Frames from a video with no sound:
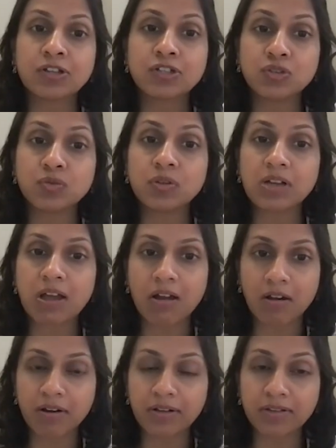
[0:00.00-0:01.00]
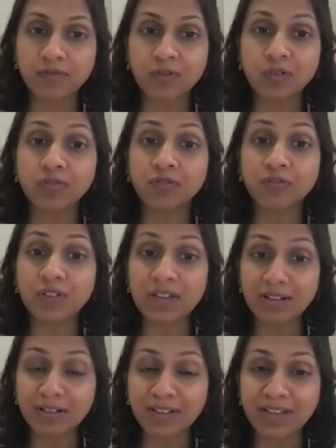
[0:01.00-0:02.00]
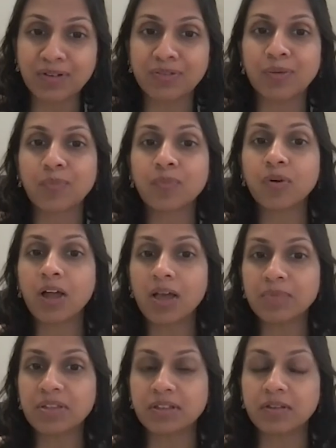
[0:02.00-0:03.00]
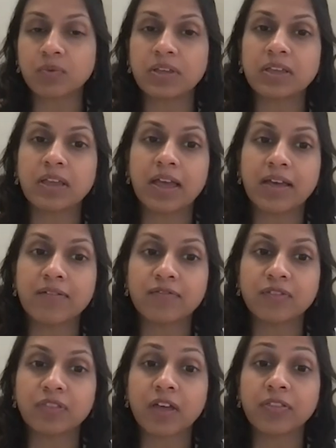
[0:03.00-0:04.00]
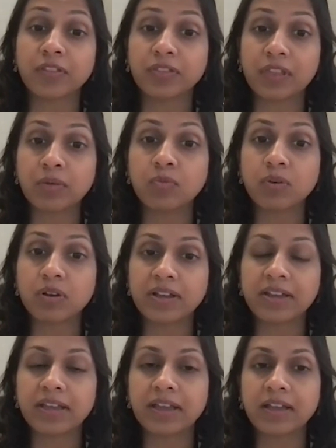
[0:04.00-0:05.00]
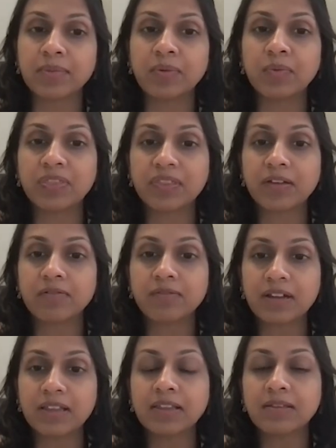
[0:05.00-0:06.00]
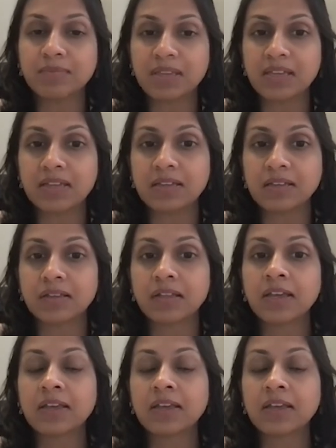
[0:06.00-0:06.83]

dual CARs fulfill you know the promise that we have thought that they would um, and what that really means